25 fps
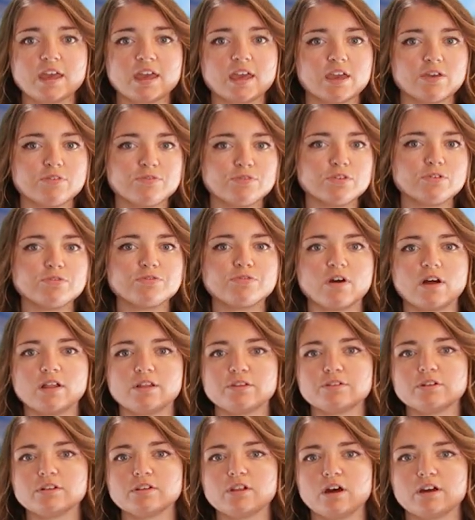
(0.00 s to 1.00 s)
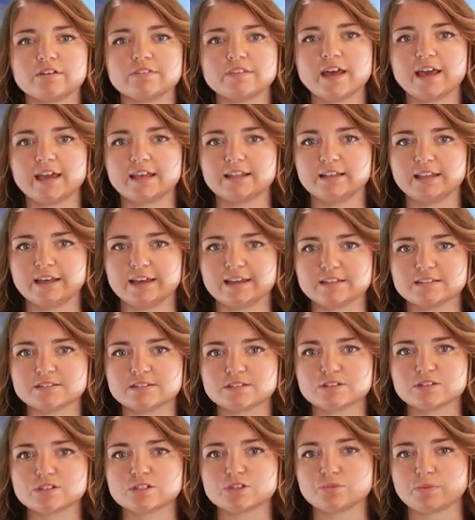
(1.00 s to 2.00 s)
If you followed along the headlines
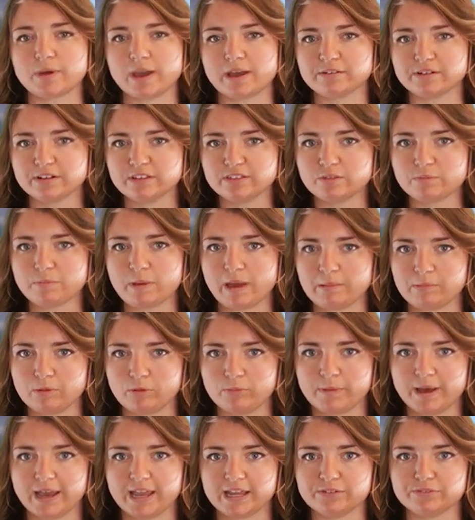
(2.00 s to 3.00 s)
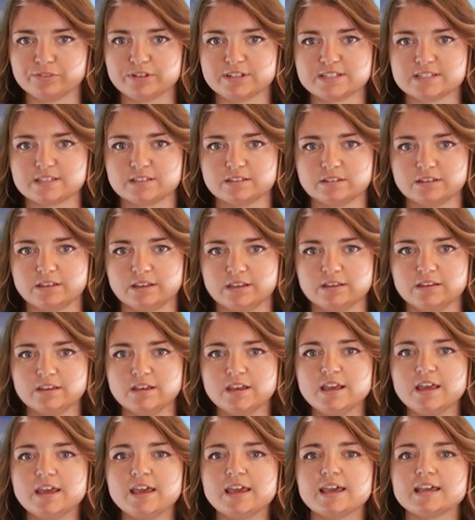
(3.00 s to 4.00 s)
surrounding the Pebble Mine recently,
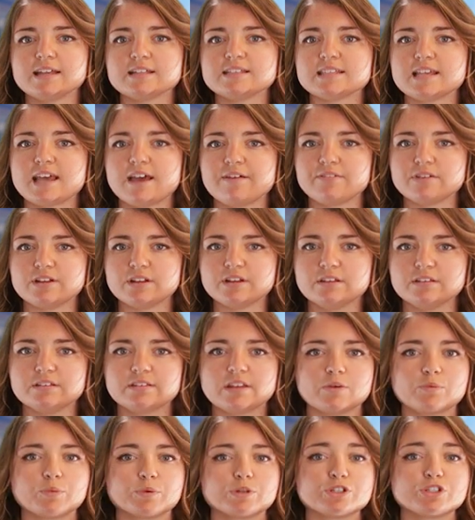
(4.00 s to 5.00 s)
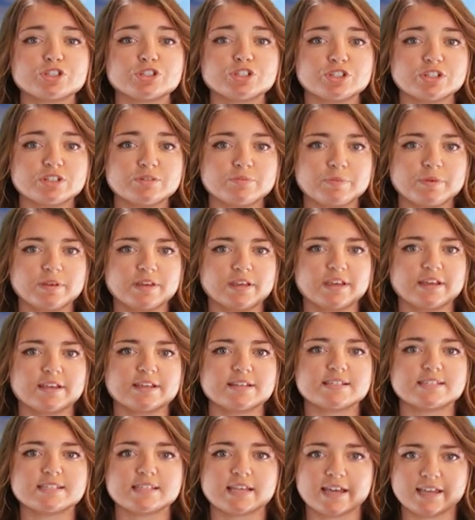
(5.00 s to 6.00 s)
it's evident that what should be a
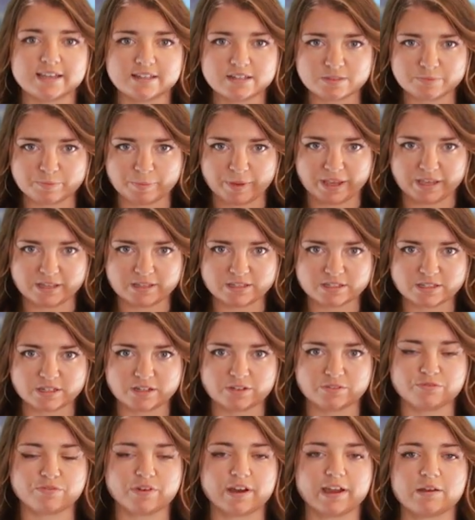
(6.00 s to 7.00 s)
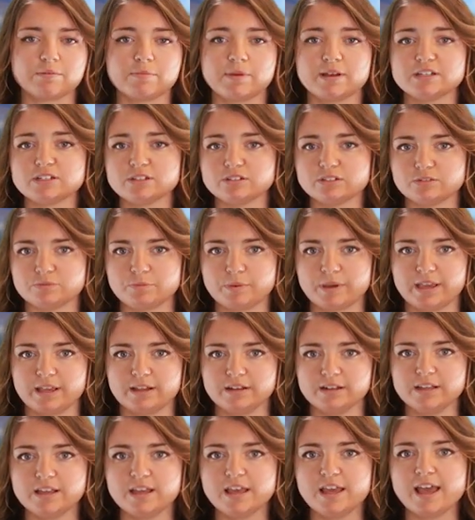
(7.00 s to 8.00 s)
science-based environmental
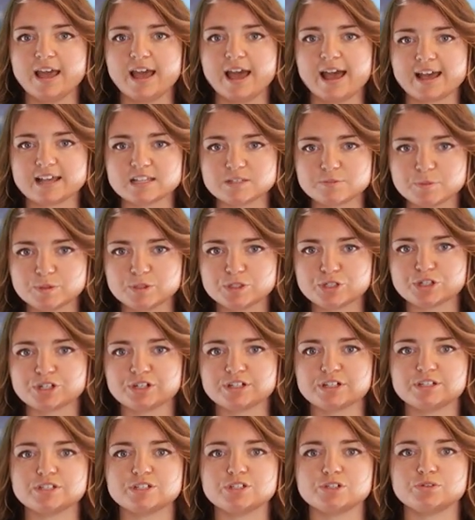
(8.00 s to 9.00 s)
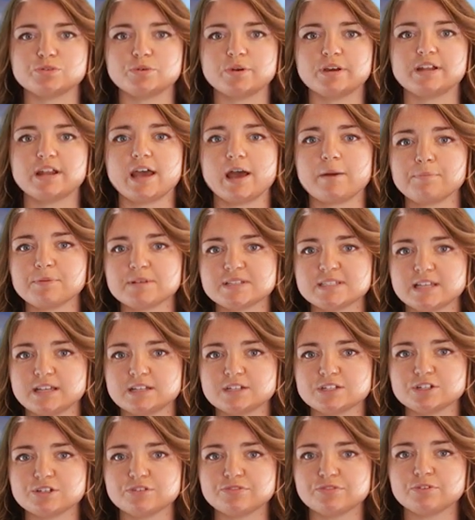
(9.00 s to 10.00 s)
debate has been turned into an
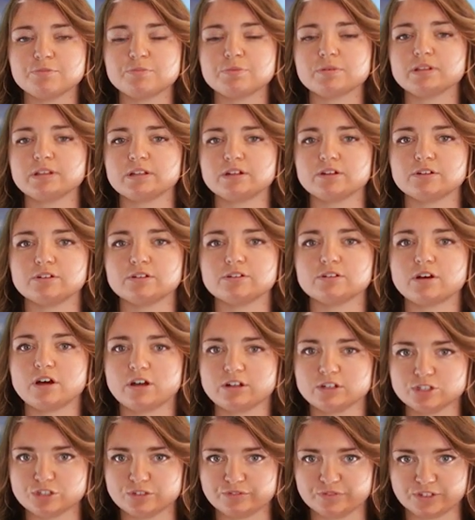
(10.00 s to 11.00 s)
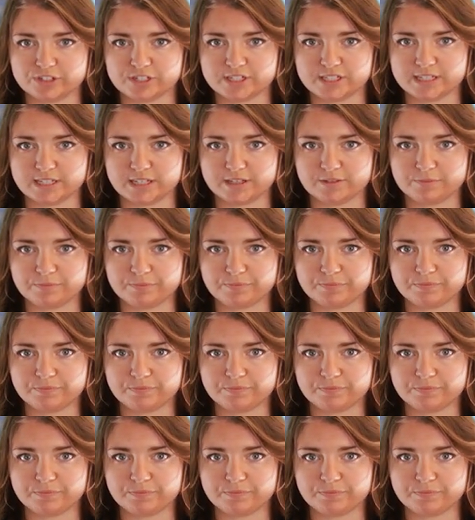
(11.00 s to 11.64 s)
epicenter for political controversy.